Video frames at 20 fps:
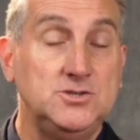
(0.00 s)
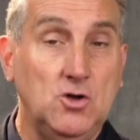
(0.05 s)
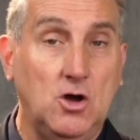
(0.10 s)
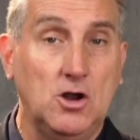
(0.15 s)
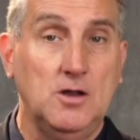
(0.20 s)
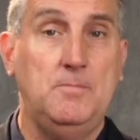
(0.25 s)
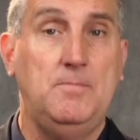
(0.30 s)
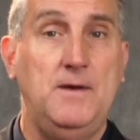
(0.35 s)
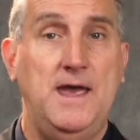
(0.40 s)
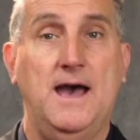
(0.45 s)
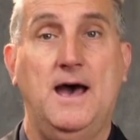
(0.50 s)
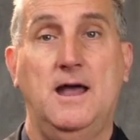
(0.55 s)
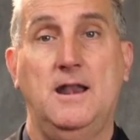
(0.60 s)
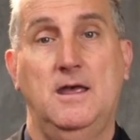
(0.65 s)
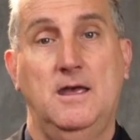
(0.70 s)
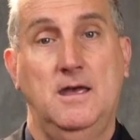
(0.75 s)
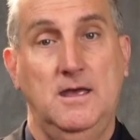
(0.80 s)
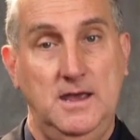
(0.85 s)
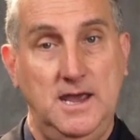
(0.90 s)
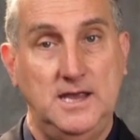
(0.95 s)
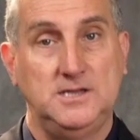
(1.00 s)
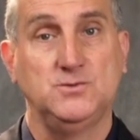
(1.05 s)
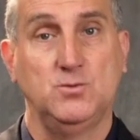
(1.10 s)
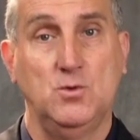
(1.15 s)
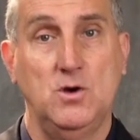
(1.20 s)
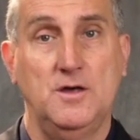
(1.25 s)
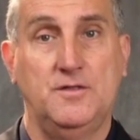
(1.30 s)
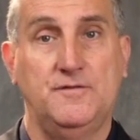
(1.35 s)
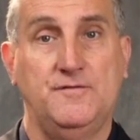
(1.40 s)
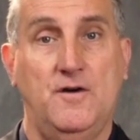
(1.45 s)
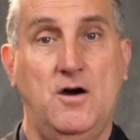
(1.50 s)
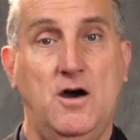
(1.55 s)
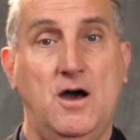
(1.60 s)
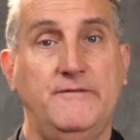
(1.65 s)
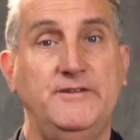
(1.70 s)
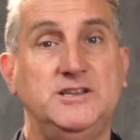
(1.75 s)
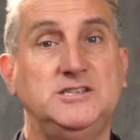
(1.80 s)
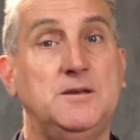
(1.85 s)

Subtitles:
not about it's worth 5.